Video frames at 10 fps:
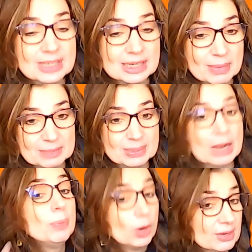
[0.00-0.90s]
That might be a
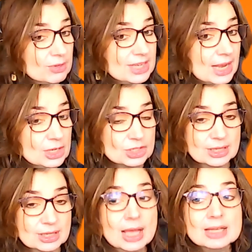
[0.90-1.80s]
polarization.
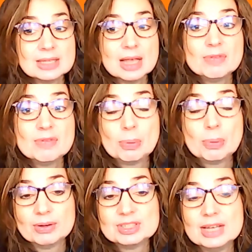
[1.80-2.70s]
Some of the
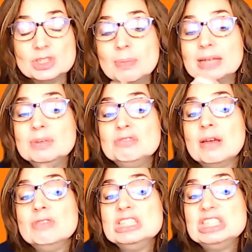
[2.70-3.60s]
polarization might be
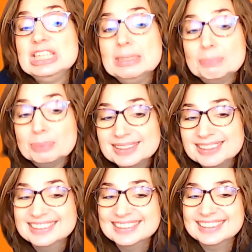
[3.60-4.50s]
very deep,
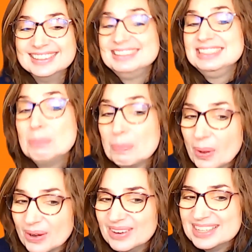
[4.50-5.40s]
deep
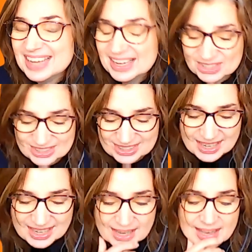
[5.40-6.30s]
polarization.
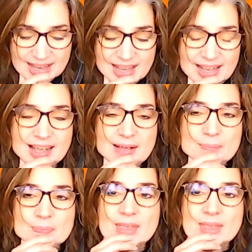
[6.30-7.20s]

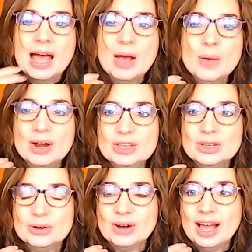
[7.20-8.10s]
How are
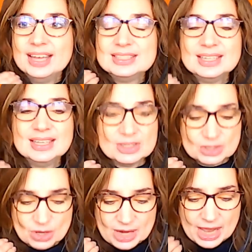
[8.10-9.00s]
your ideas
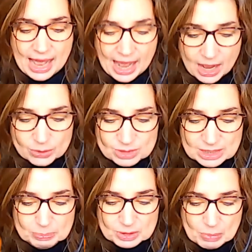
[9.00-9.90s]
on how
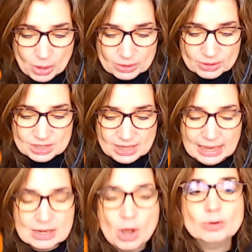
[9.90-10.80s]
deep democracy
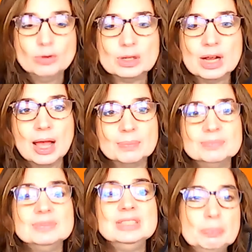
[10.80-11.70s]
can overcome
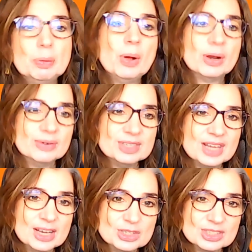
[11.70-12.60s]
deep
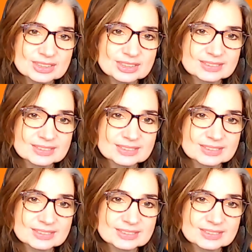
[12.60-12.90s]
polarization?